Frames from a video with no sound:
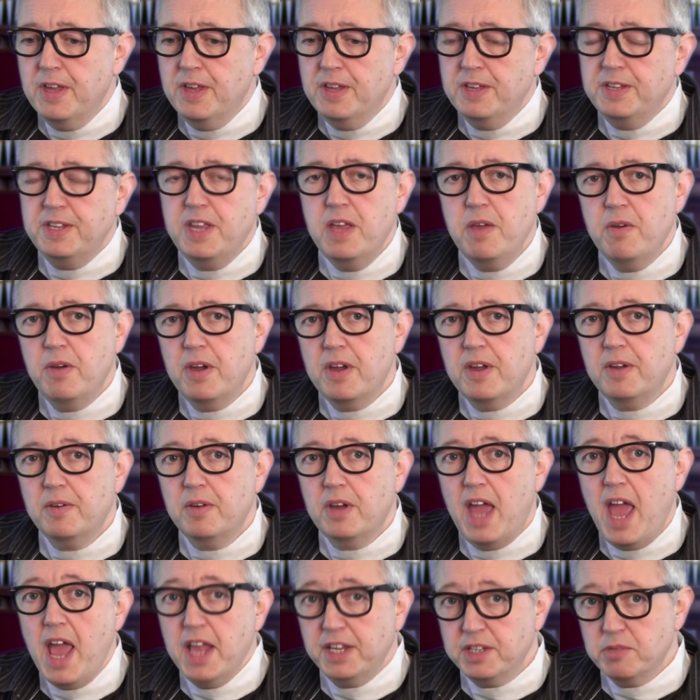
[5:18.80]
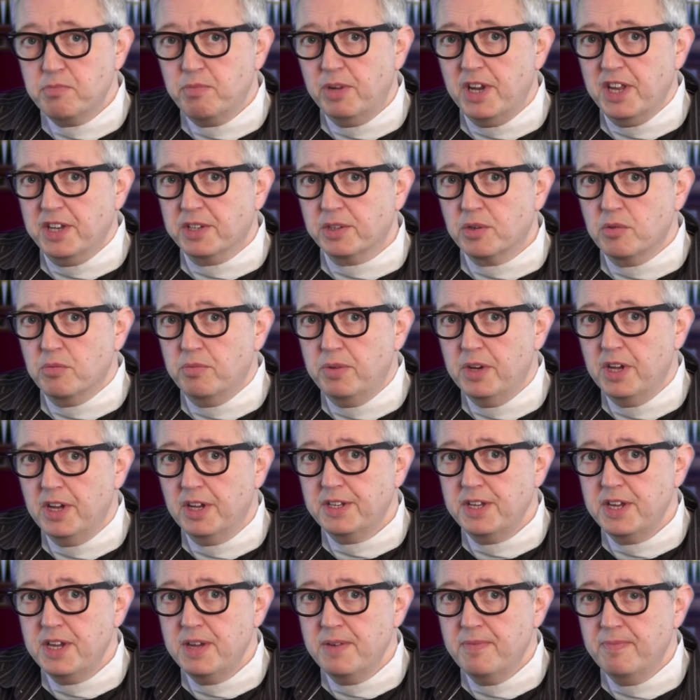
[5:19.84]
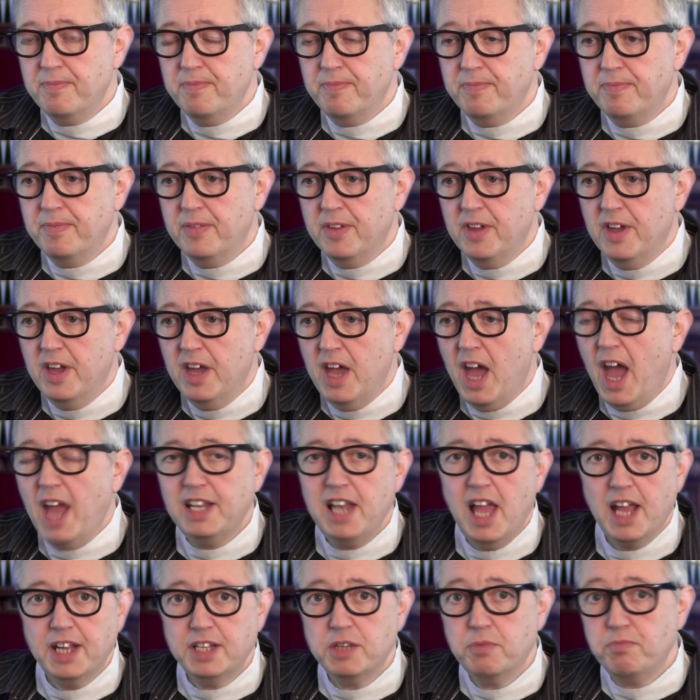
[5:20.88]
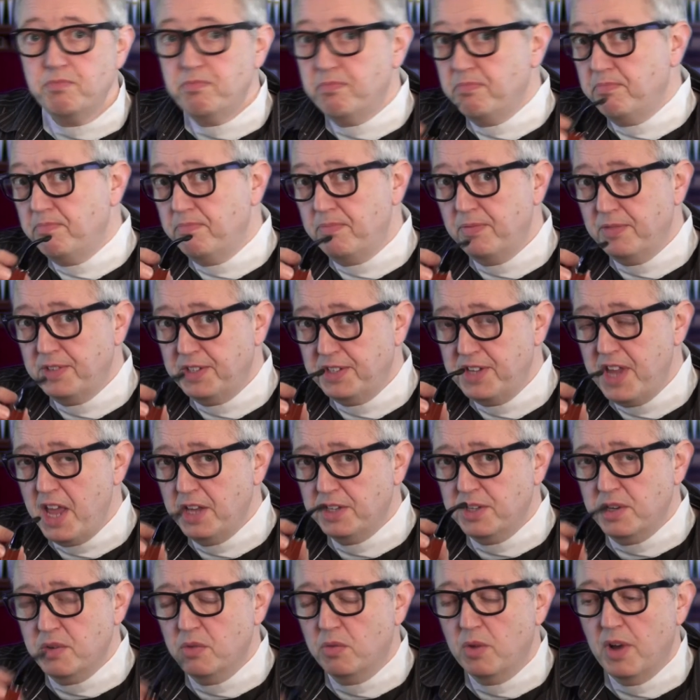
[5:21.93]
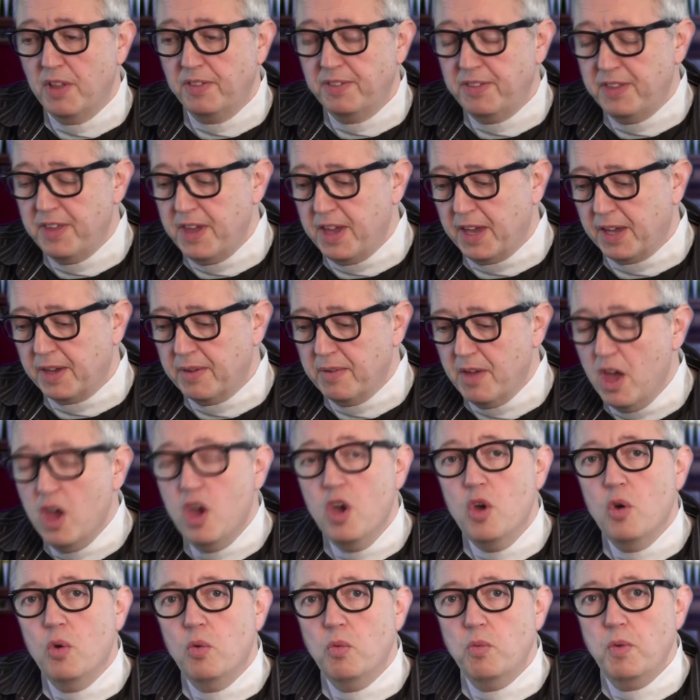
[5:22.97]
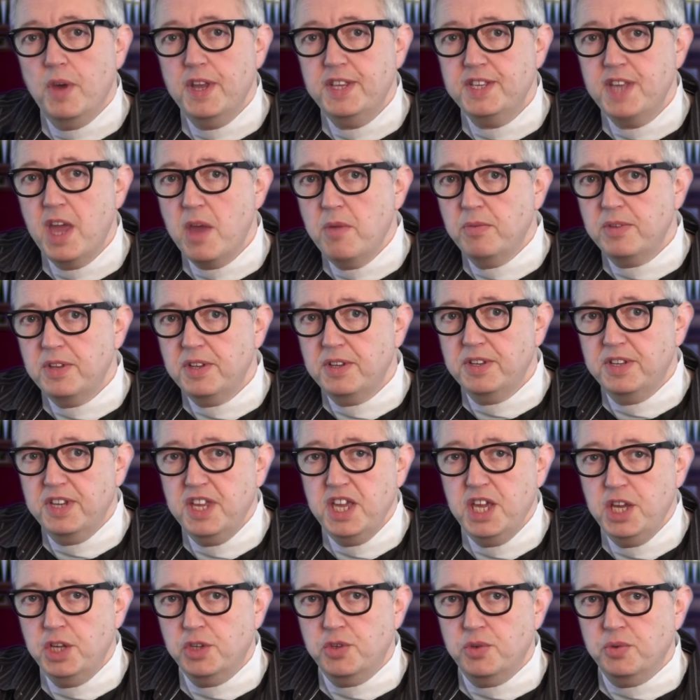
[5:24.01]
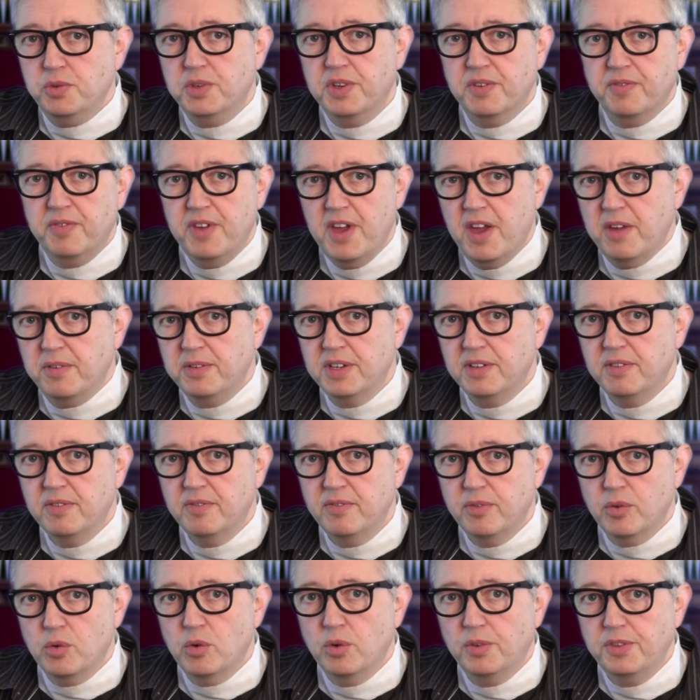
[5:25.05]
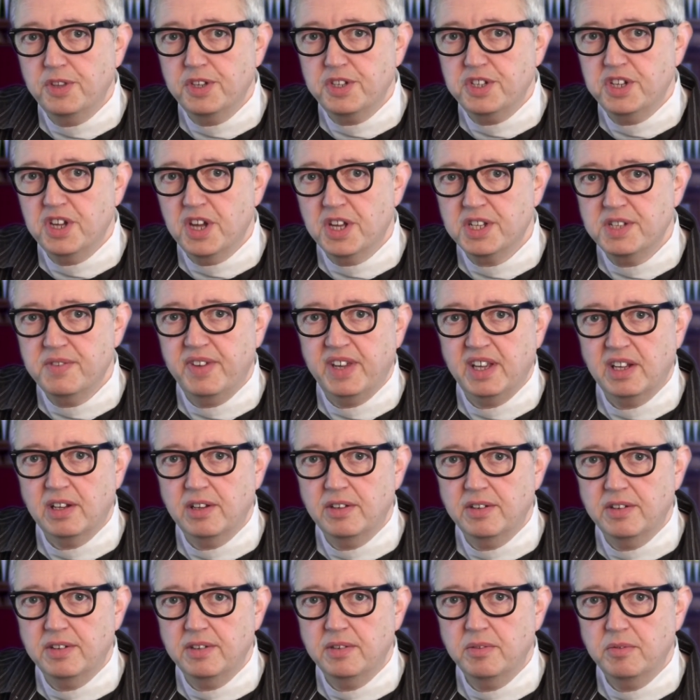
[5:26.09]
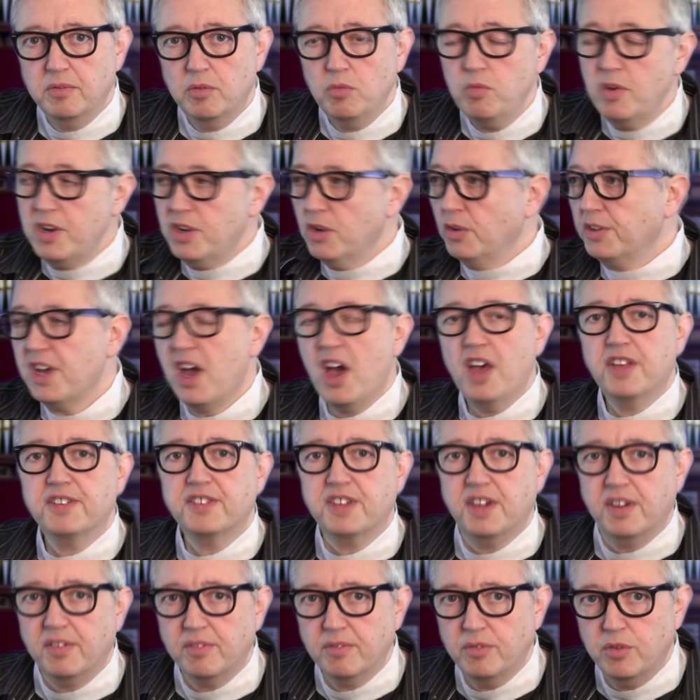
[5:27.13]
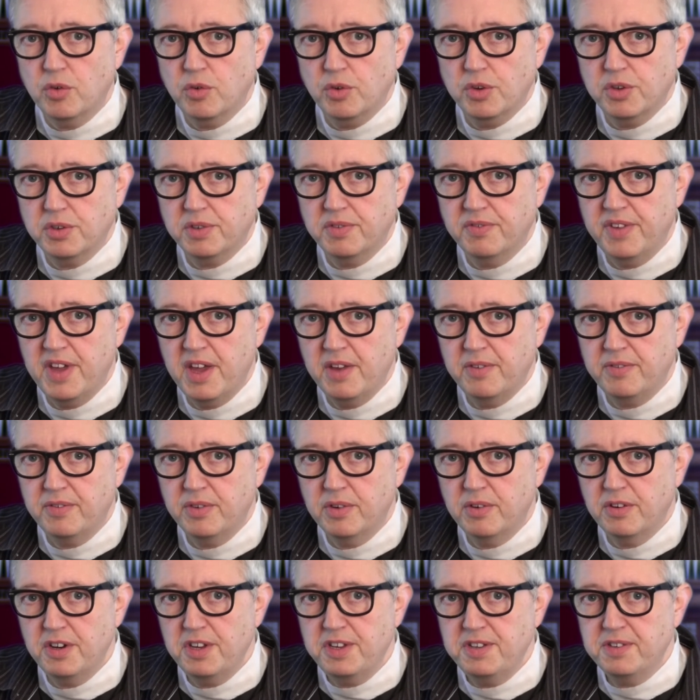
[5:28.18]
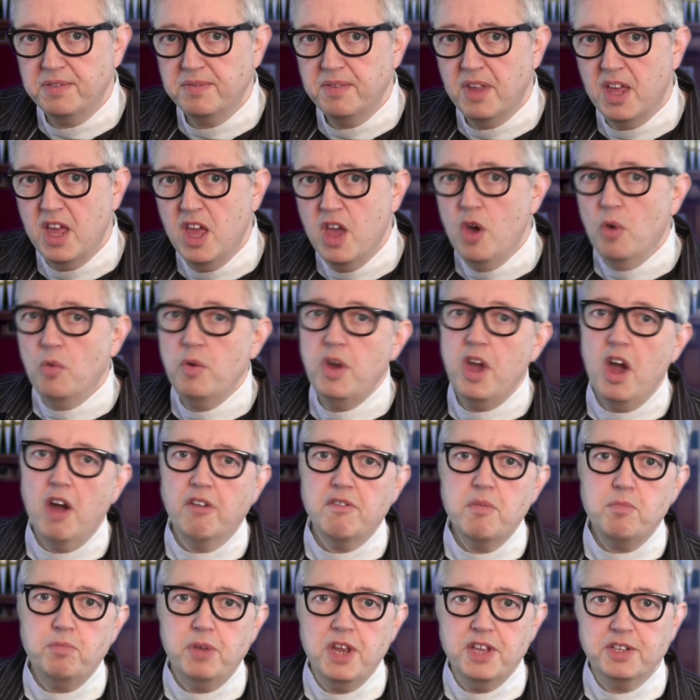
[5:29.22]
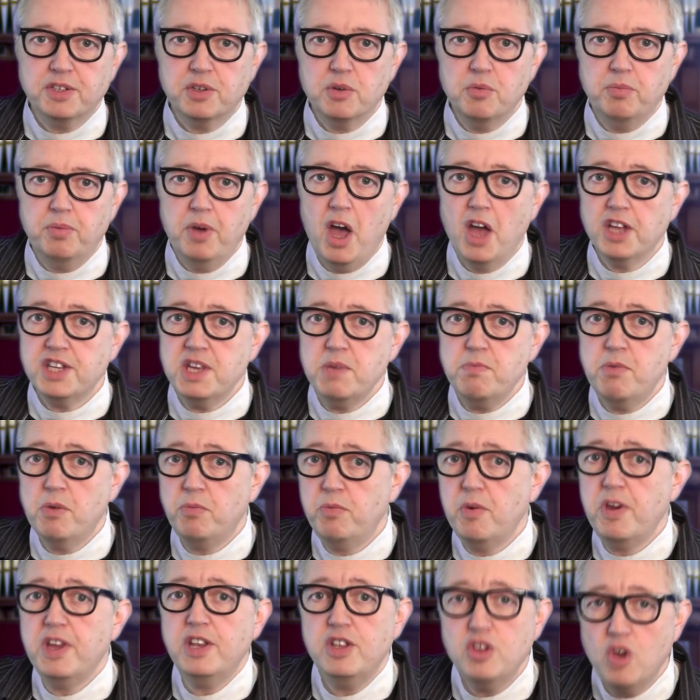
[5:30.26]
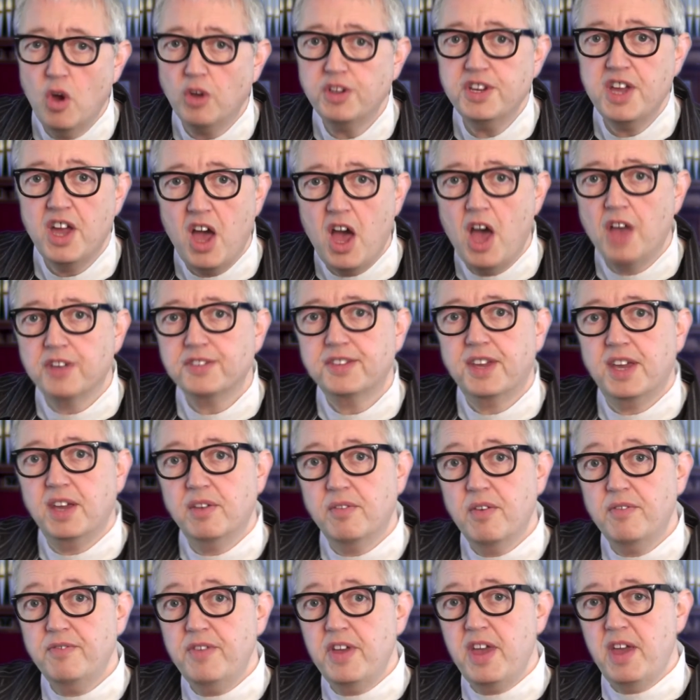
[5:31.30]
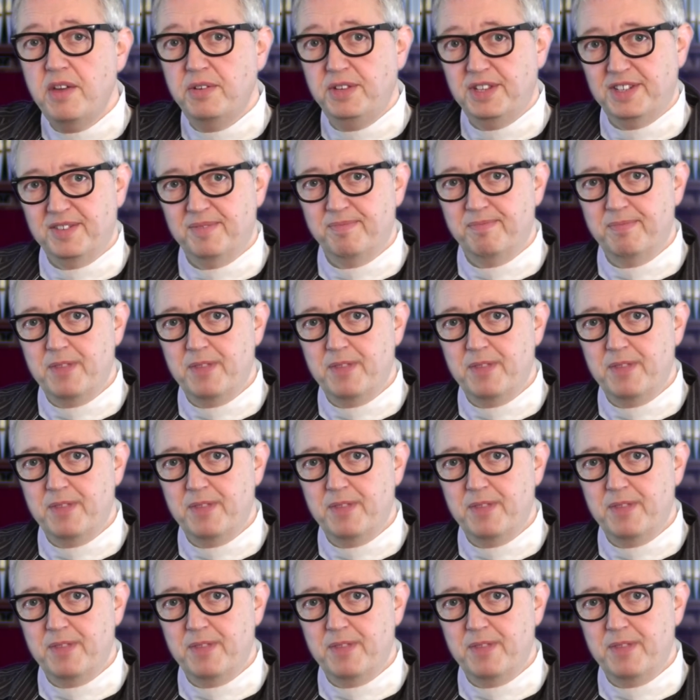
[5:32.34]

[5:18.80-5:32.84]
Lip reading: So, as a political party, I'd like to say to you one thing. We don't need you to vote for the Church of England. We're not asking for you to vote for us. We are a political party, but we're not asking for votes.